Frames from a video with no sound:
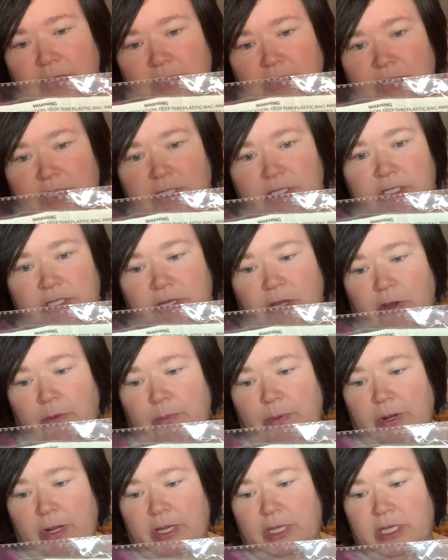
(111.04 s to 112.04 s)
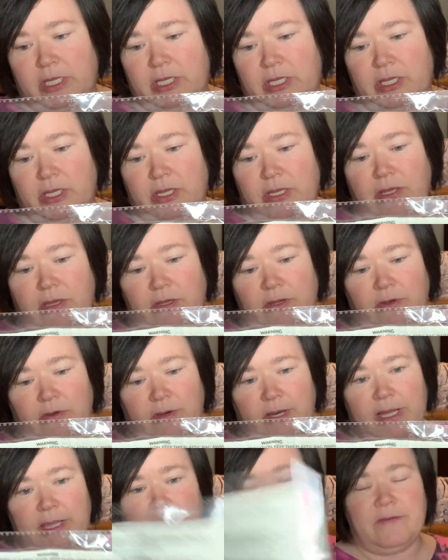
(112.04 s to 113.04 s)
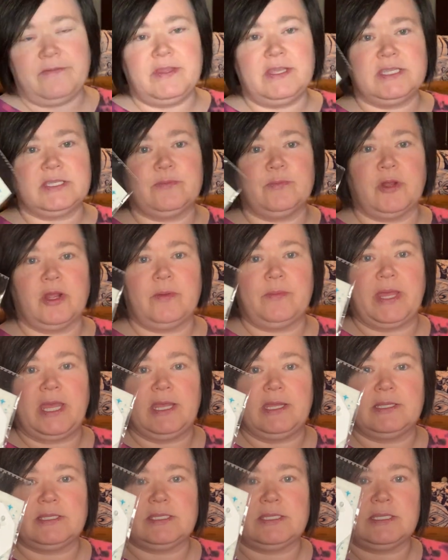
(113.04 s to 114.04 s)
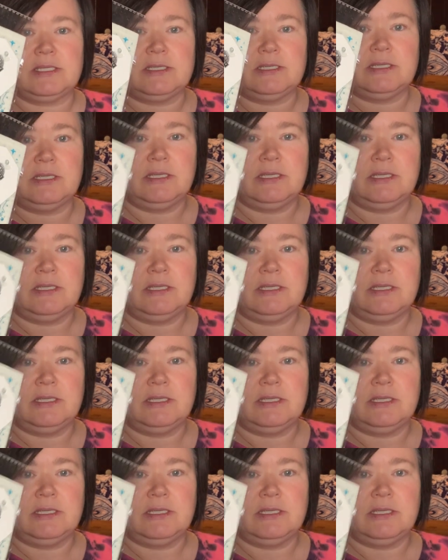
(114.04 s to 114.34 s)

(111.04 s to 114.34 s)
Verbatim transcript: Super cute. I love these mermaids.